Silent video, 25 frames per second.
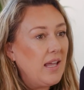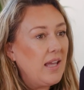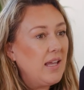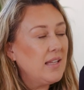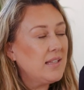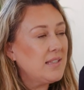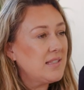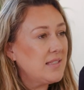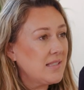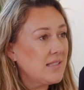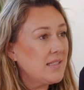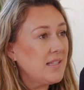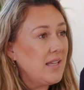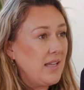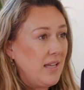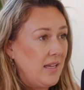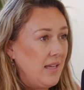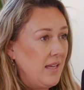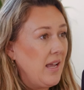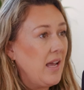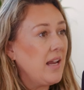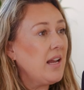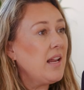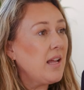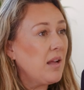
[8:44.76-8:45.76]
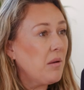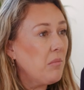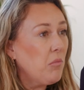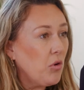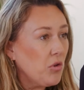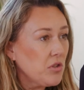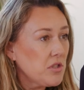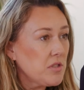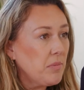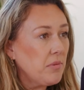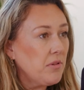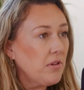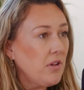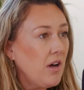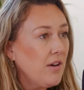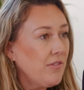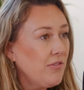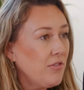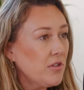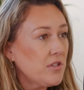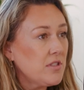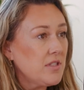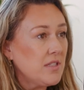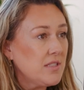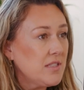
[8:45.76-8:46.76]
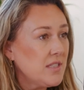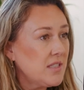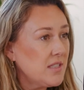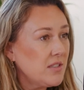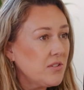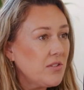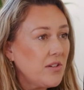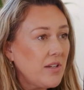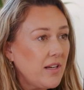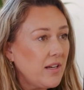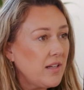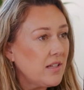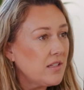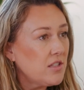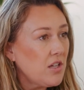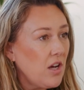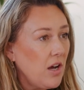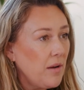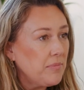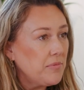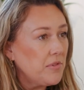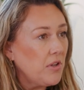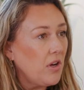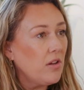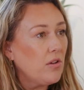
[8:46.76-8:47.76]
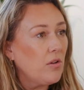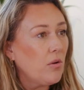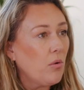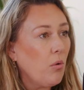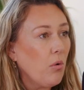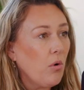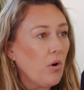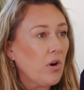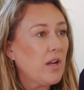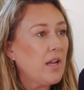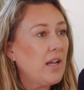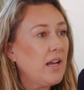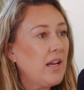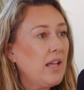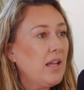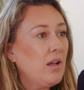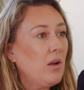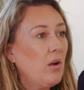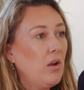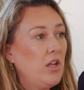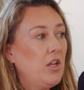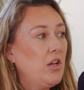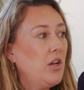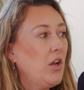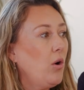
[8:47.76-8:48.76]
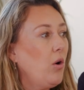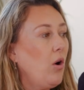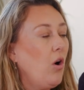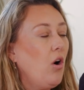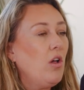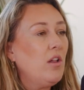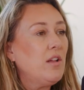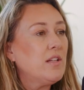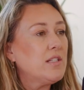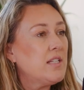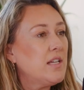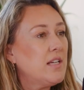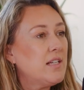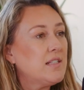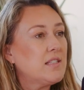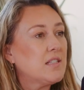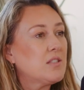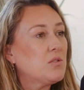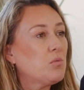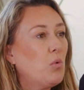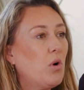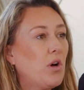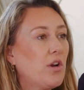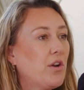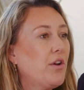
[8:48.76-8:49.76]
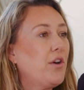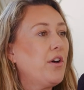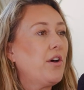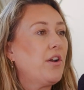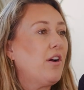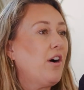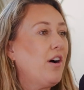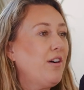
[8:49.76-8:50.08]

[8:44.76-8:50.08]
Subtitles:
it's getting multiple offers and still getting top dollar or getting, all it takes is one good